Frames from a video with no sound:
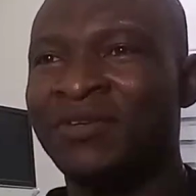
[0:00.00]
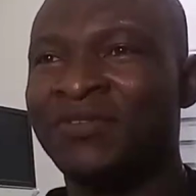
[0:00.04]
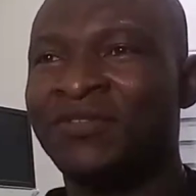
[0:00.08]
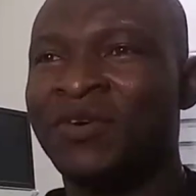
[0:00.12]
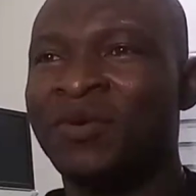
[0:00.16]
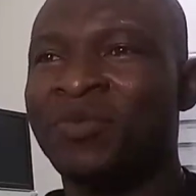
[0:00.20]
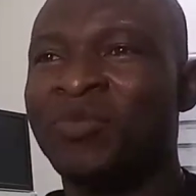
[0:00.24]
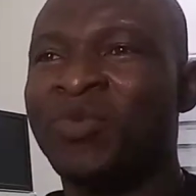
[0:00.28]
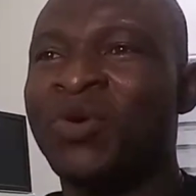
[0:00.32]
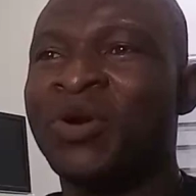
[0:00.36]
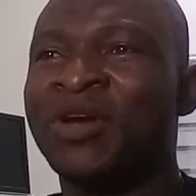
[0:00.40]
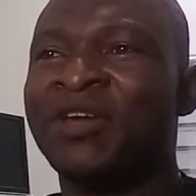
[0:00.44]

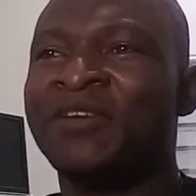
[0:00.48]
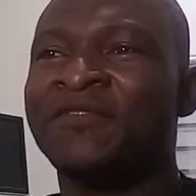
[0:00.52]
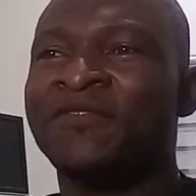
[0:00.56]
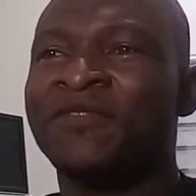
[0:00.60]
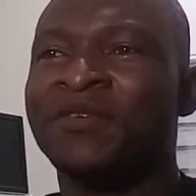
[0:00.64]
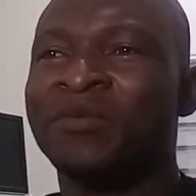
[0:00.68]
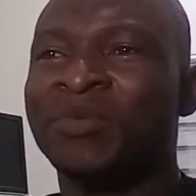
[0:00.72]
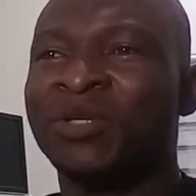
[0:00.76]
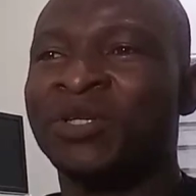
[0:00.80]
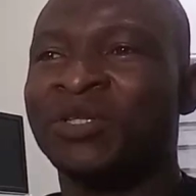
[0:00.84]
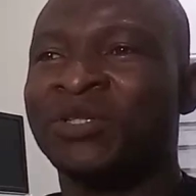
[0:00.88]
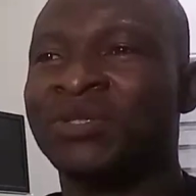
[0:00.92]
For more
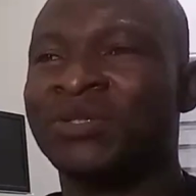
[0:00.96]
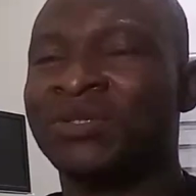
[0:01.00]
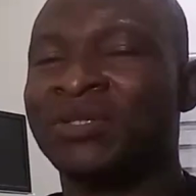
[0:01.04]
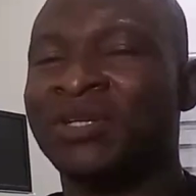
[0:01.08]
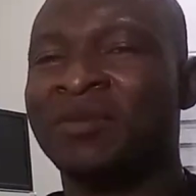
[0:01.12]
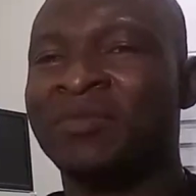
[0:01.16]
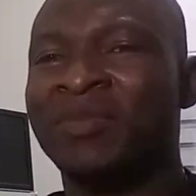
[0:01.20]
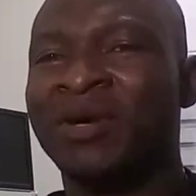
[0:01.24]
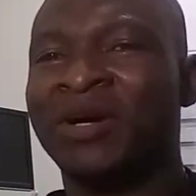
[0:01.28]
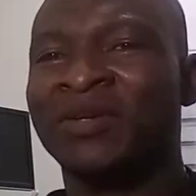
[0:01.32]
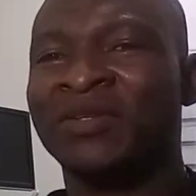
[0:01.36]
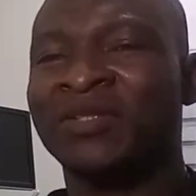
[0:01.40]

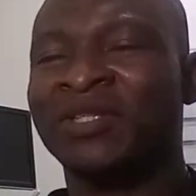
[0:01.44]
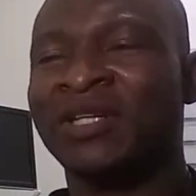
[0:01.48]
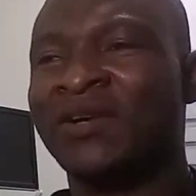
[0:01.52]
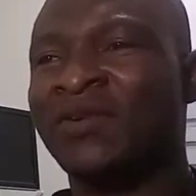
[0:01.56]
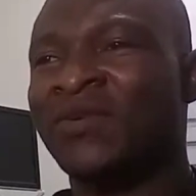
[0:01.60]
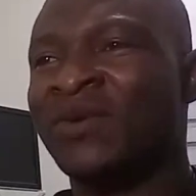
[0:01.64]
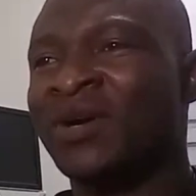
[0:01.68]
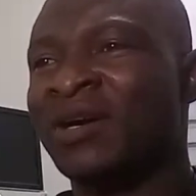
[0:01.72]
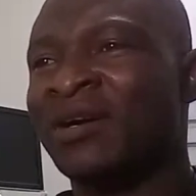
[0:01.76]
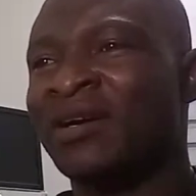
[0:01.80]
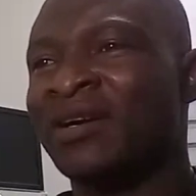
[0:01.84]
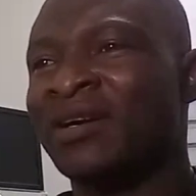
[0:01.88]
information about
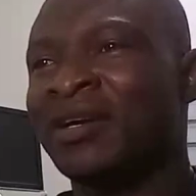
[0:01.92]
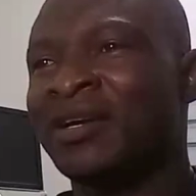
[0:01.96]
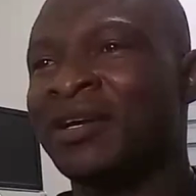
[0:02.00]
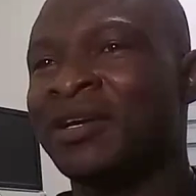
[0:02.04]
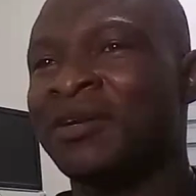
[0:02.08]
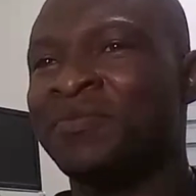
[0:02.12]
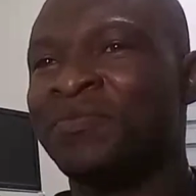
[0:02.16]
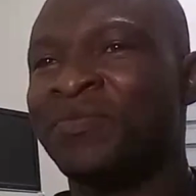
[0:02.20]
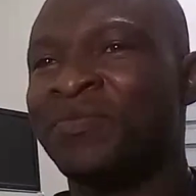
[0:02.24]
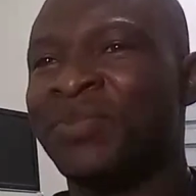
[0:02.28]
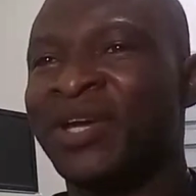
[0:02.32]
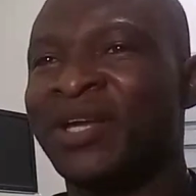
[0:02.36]
our
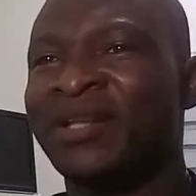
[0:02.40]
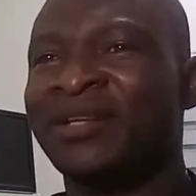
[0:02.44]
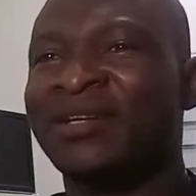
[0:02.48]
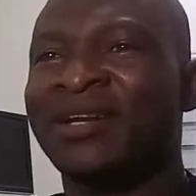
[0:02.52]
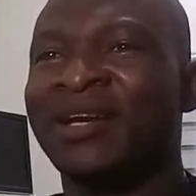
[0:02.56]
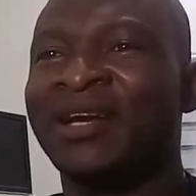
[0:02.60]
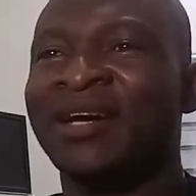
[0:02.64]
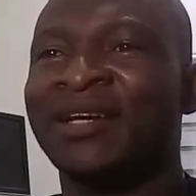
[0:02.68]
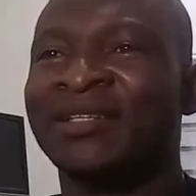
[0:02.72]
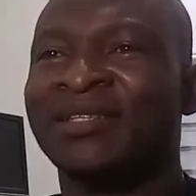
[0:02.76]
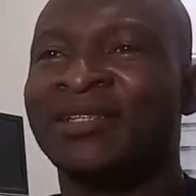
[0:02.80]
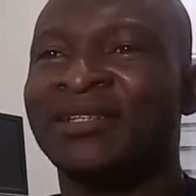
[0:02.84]
paid
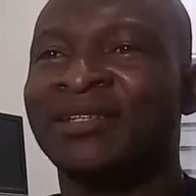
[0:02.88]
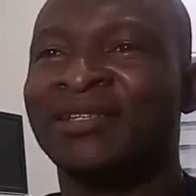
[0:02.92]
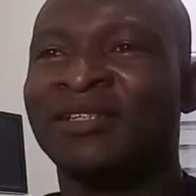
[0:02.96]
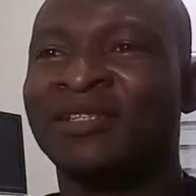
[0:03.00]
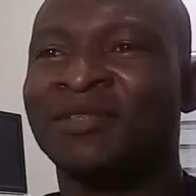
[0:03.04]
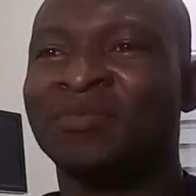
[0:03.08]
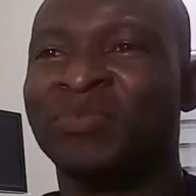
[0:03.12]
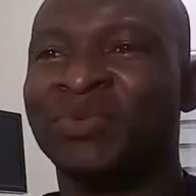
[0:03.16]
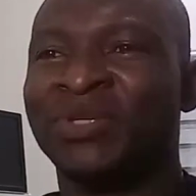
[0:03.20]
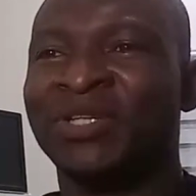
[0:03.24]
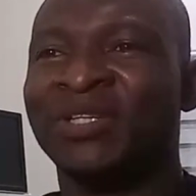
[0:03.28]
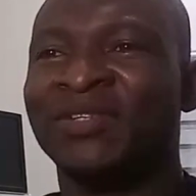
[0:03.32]

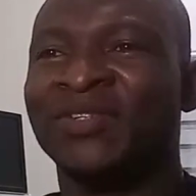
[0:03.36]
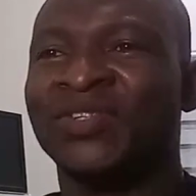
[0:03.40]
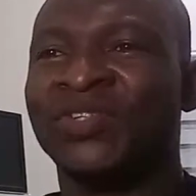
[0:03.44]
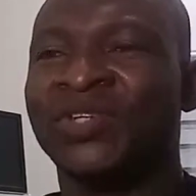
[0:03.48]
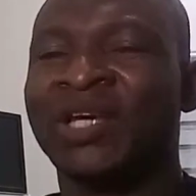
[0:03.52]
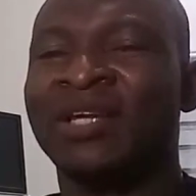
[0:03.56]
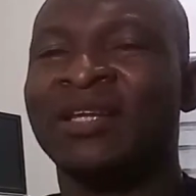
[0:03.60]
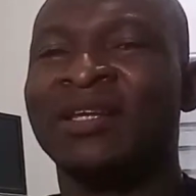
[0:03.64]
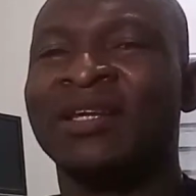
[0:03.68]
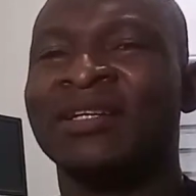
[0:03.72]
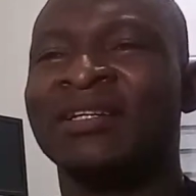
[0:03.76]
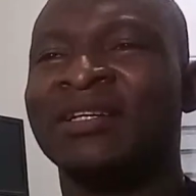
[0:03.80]
classes, please
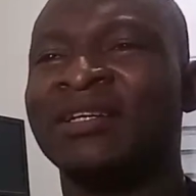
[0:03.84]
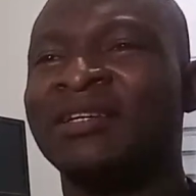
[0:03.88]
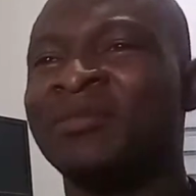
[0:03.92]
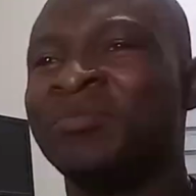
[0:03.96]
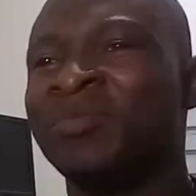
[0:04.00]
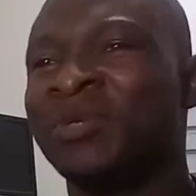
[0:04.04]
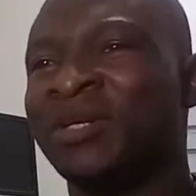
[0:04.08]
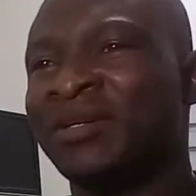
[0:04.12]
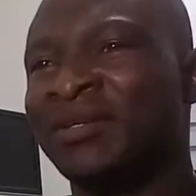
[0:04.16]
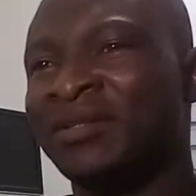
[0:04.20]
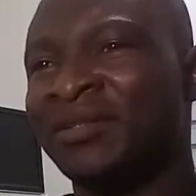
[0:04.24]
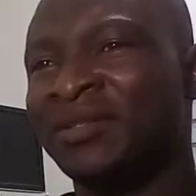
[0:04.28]
send an
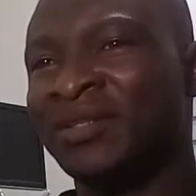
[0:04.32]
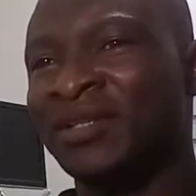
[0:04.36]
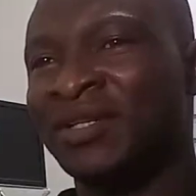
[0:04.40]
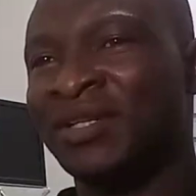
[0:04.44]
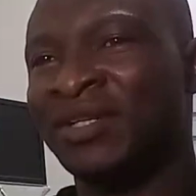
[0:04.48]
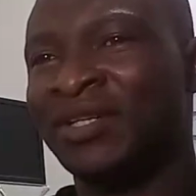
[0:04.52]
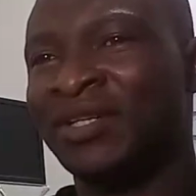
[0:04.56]
email